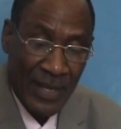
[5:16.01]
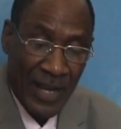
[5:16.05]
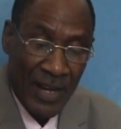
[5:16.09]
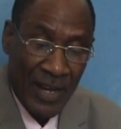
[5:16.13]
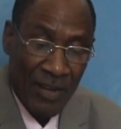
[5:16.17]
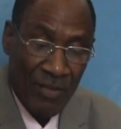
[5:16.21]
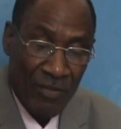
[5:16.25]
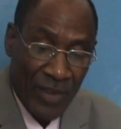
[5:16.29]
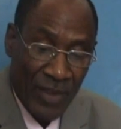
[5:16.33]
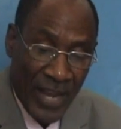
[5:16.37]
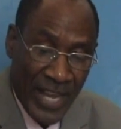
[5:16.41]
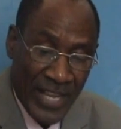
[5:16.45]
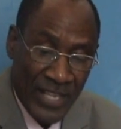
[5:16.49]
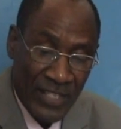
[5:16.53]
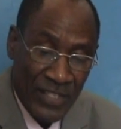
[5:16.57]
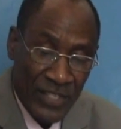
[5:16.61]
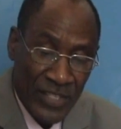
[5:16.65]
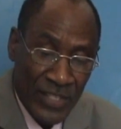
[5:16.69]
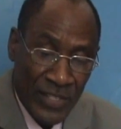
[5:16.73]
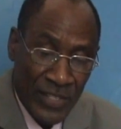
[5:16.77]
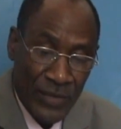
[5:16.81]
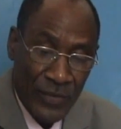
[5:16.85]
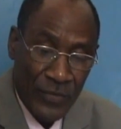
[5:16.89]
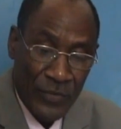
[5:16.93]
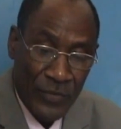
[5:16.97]

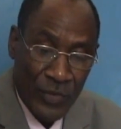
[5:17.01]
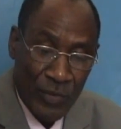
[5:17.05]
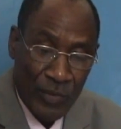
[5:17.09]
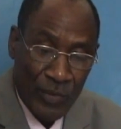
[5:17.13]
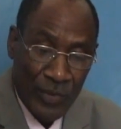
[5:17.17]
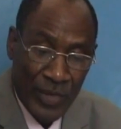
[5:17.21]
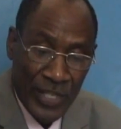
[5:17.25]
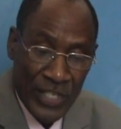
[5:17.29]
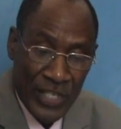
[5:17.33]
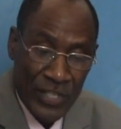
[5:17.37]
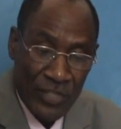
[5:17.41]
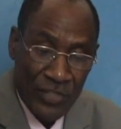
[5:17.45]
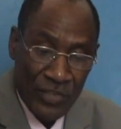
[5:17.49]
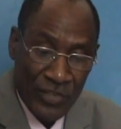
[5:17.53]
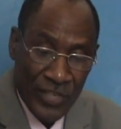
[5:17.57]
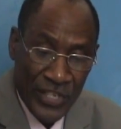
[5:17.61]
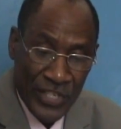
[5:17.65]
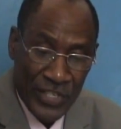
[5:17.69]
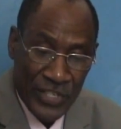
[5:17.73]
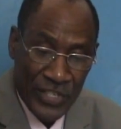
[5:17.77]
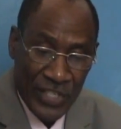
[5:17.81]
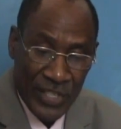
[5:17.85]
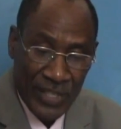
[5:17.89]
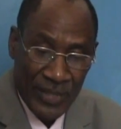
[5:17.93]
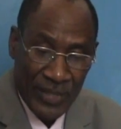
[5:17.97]
arising from the
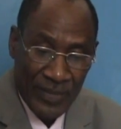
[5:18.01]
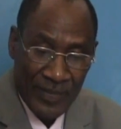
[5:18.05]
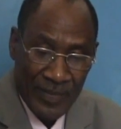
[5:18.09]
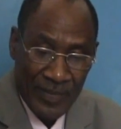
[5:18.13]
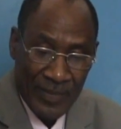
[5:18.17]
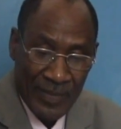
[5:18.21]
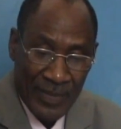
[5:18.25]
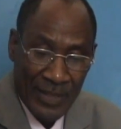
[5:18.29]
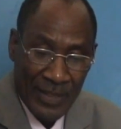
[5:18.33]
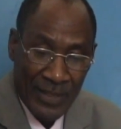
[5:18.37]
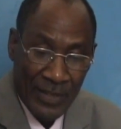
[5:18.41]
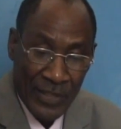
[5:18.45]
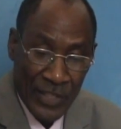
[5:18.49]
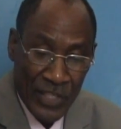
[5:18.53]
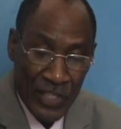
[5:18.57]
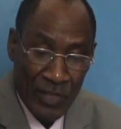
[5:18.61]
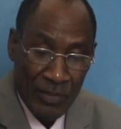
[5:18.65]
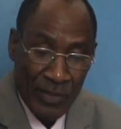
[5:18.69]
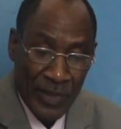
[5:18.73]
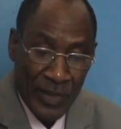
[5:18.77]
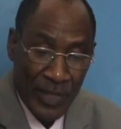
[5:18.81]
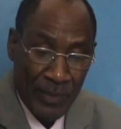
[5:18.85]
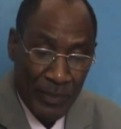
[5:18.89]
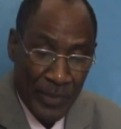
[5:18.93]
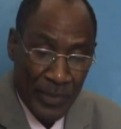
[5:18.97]
treaty. Let
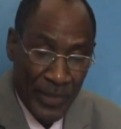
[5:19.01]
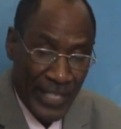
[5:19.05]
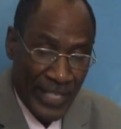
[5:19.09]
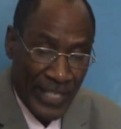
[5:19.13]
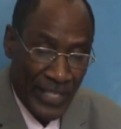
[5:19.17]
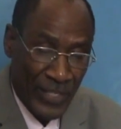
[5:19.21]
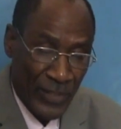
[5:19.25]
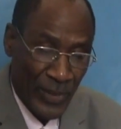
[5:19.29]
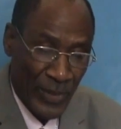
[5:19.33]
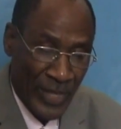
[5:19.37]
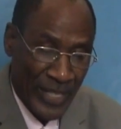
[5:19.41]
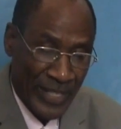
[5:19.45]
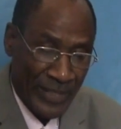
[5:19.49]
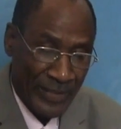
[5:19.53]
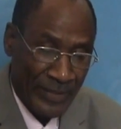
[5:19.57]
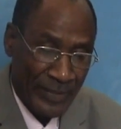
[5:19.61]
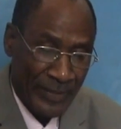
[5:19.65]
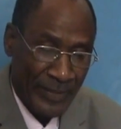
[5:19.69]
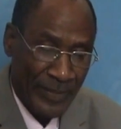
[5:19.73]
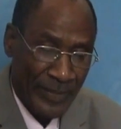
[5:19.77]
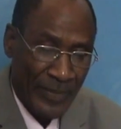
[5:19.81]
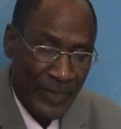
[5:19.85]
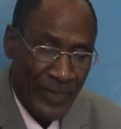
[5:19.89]
me repeat that one.